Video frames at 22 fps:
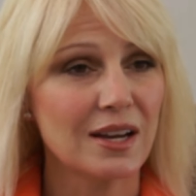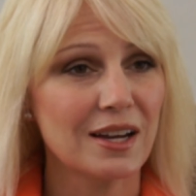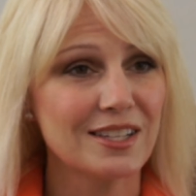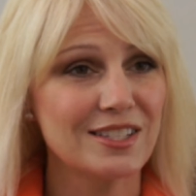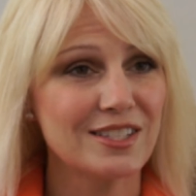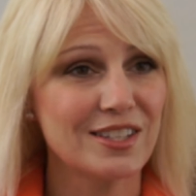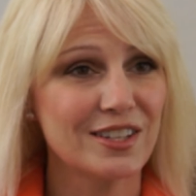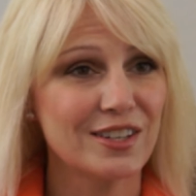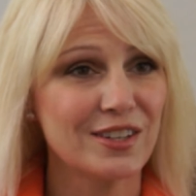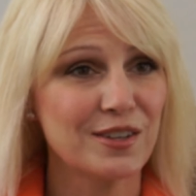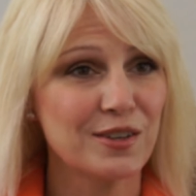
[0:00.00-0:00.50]
I
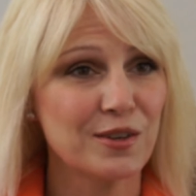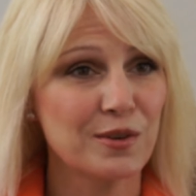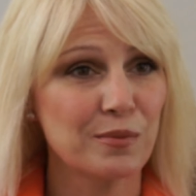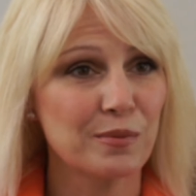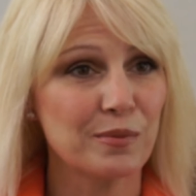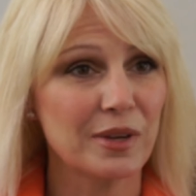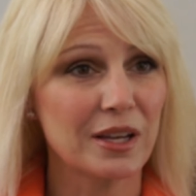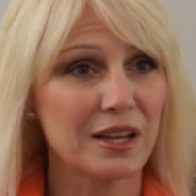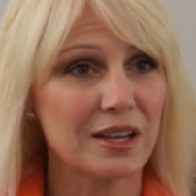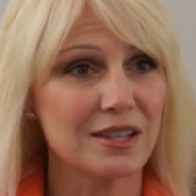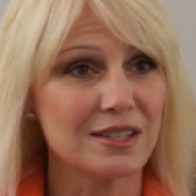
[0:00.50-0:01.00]
don't,
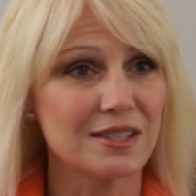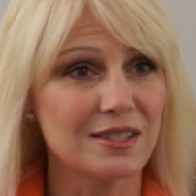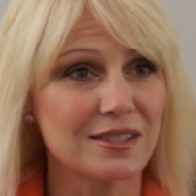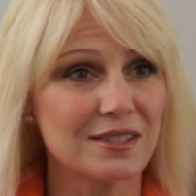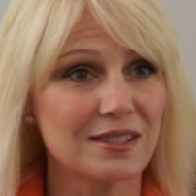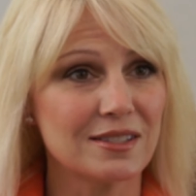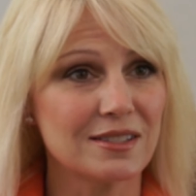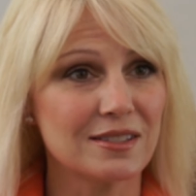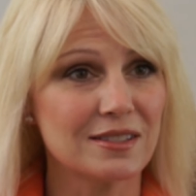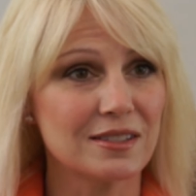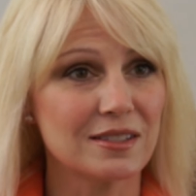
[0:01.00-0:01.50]

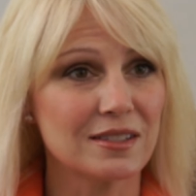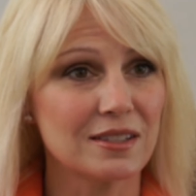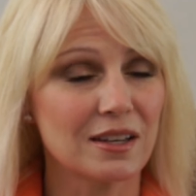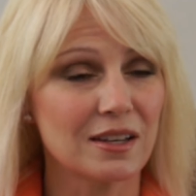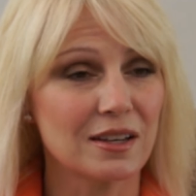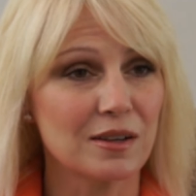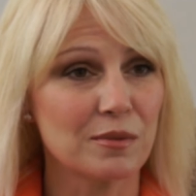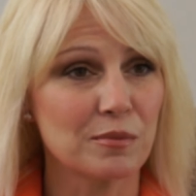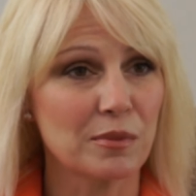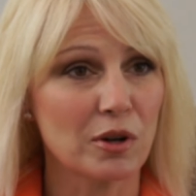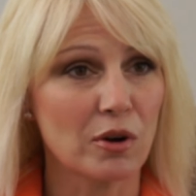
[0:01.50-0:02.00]
because
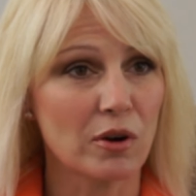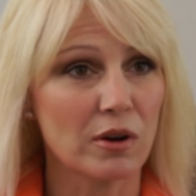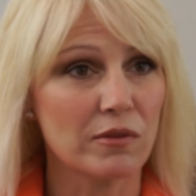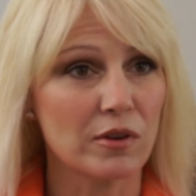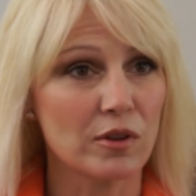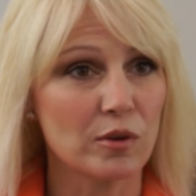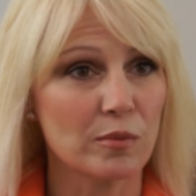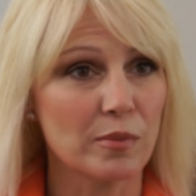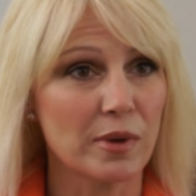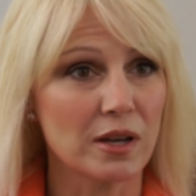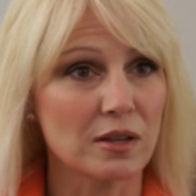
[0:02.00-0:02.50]
my
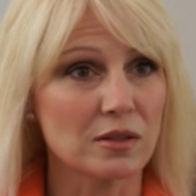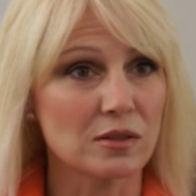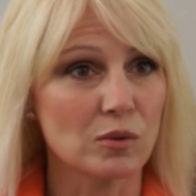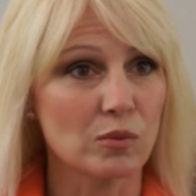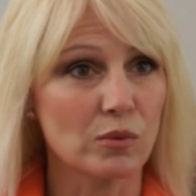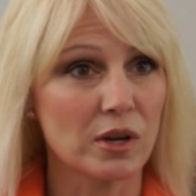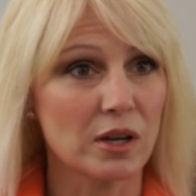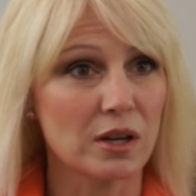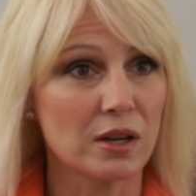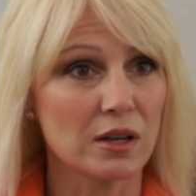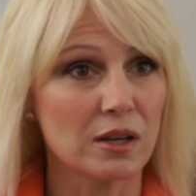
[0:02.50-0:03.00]
grandfather passed
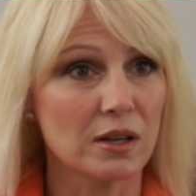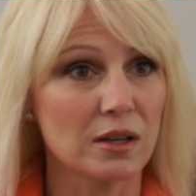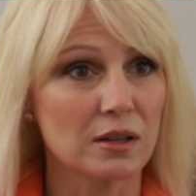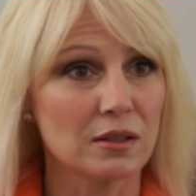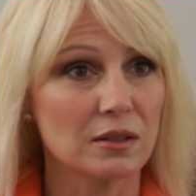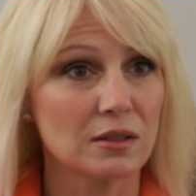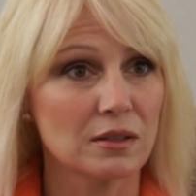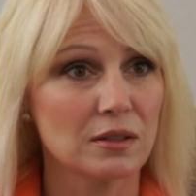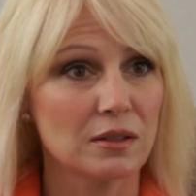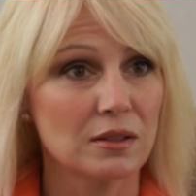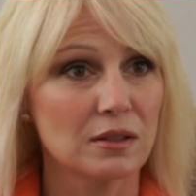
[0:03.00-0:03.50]
away.
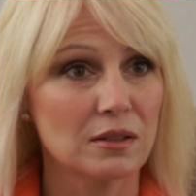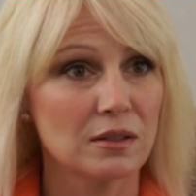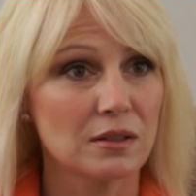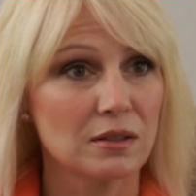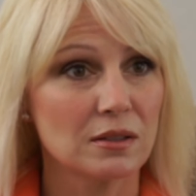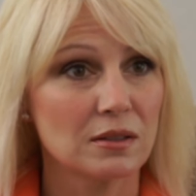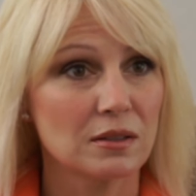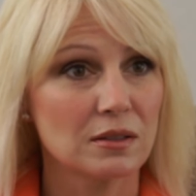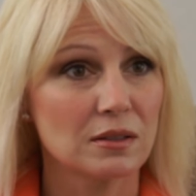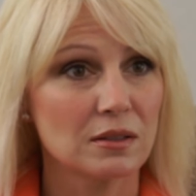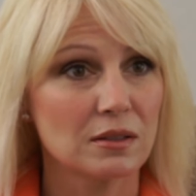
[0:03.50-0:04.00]

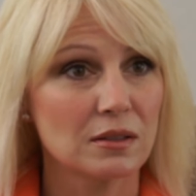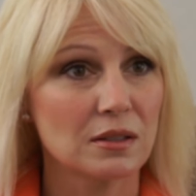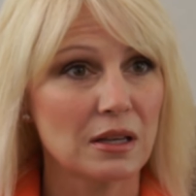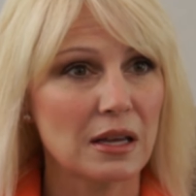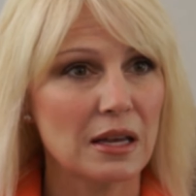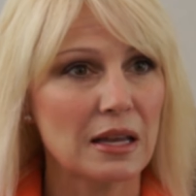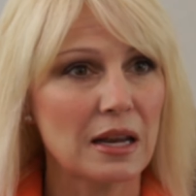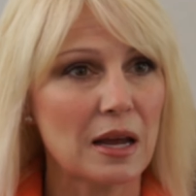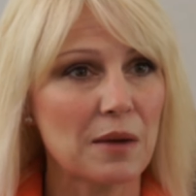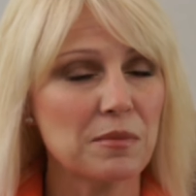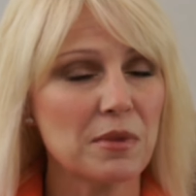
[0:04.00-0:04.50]

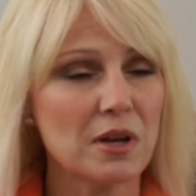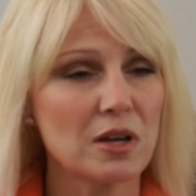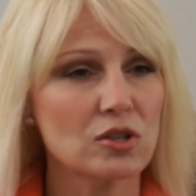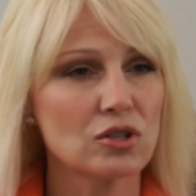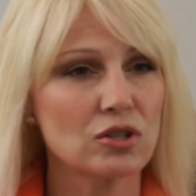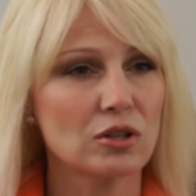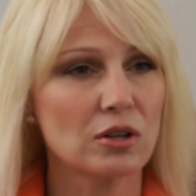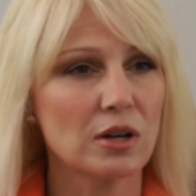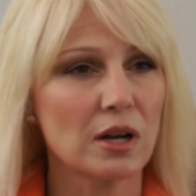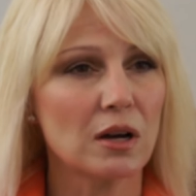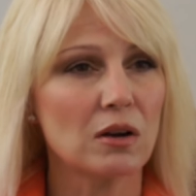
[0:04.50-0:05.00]
And I'm not
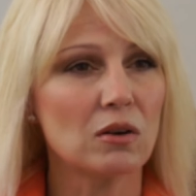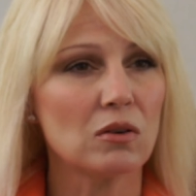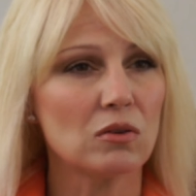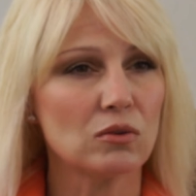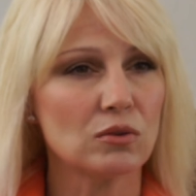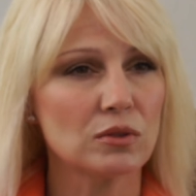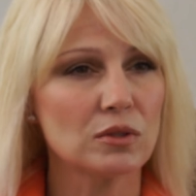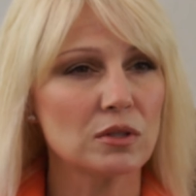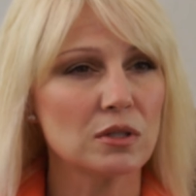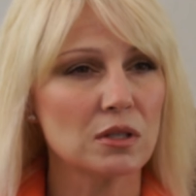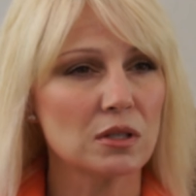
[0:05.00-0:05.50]
sure how
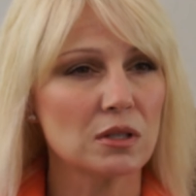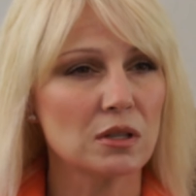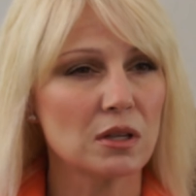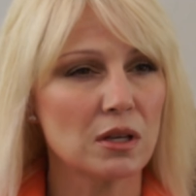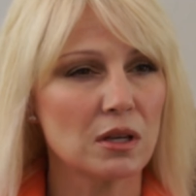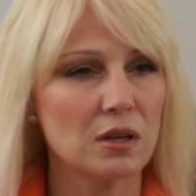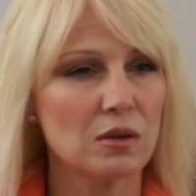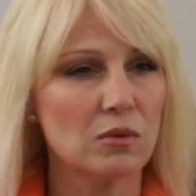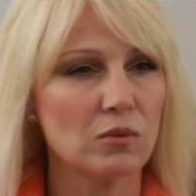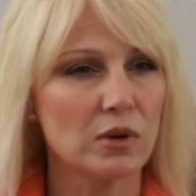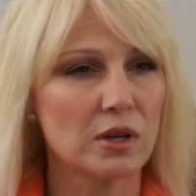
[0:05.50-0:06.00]
old
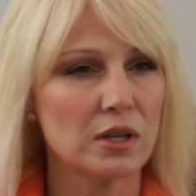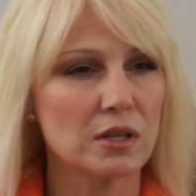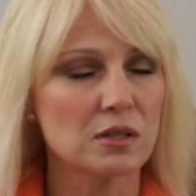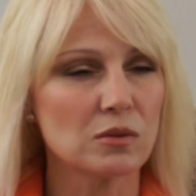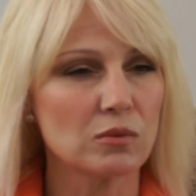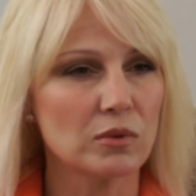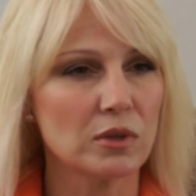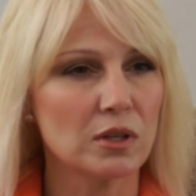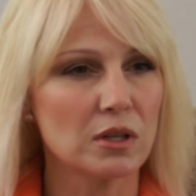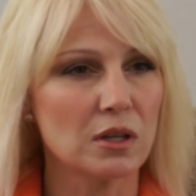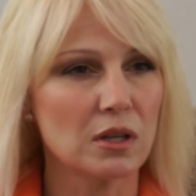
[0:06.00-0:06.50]
he was
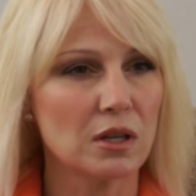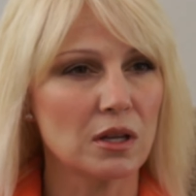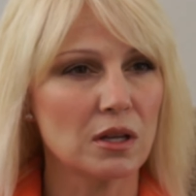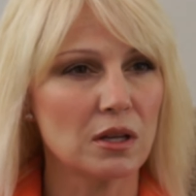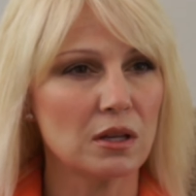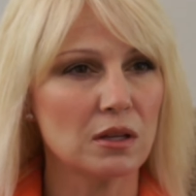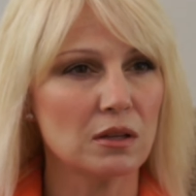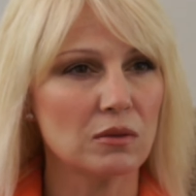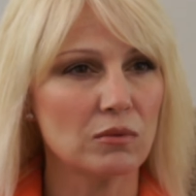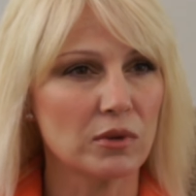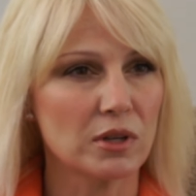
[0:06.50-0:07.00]
when
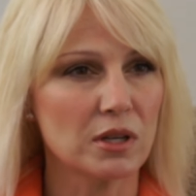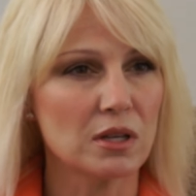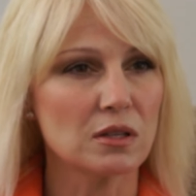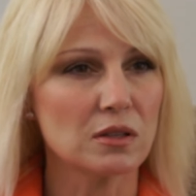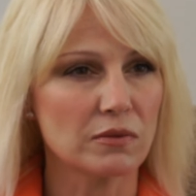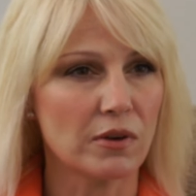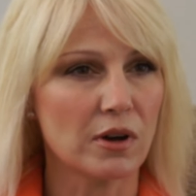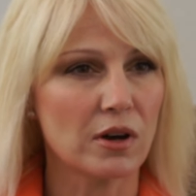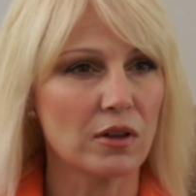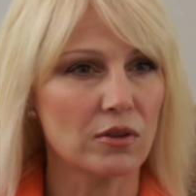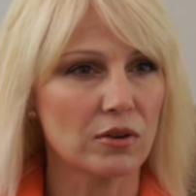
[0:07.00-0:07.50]
his
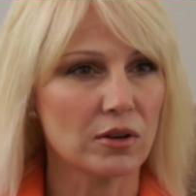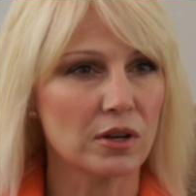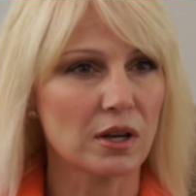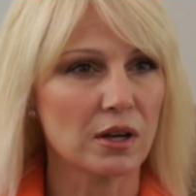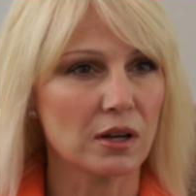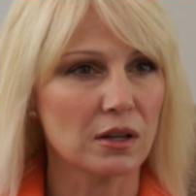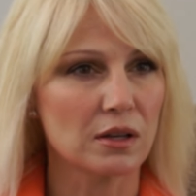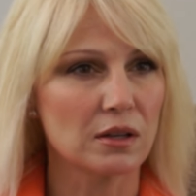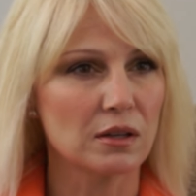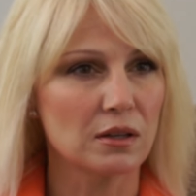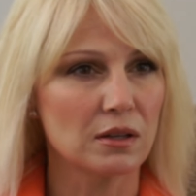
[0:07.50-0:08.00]
father
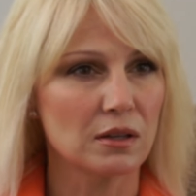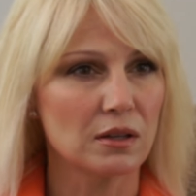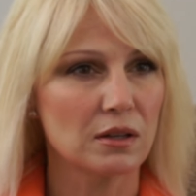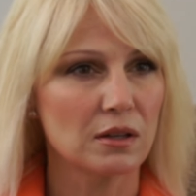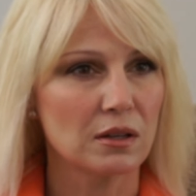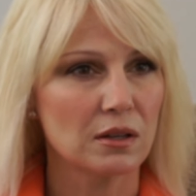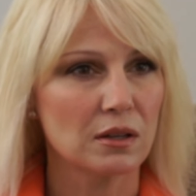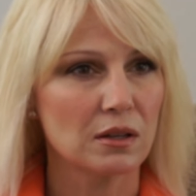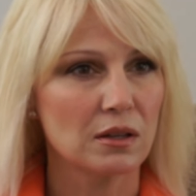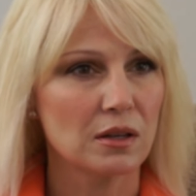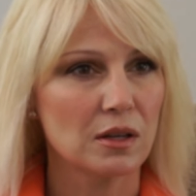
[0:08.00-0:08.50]
died.
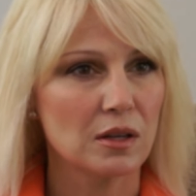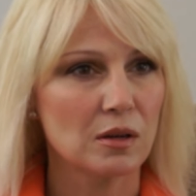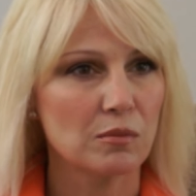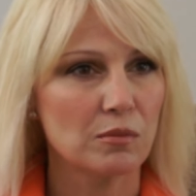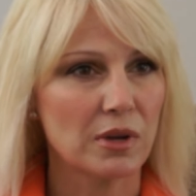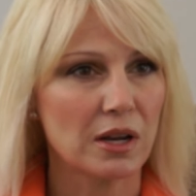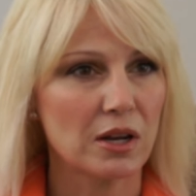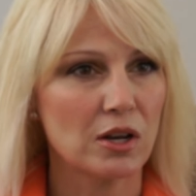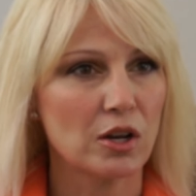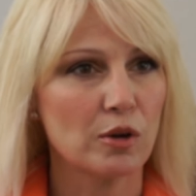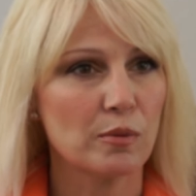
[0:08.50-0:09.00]

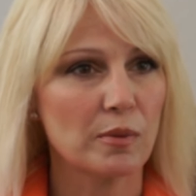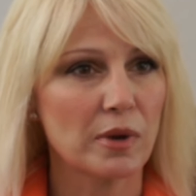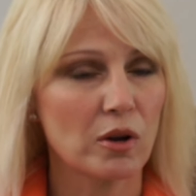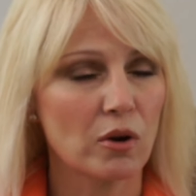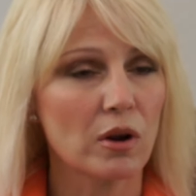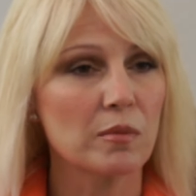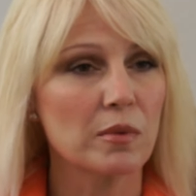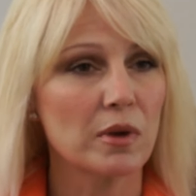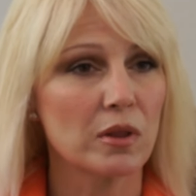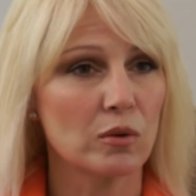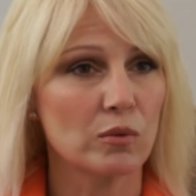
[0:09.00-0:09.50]
But I know my
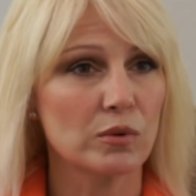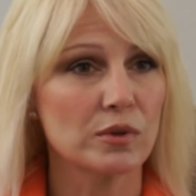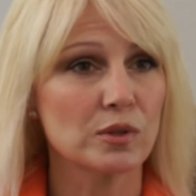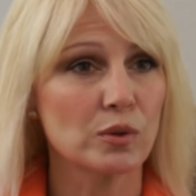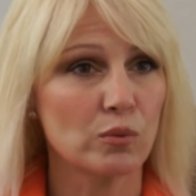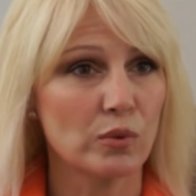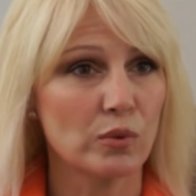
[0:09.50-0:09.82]
grandmother was a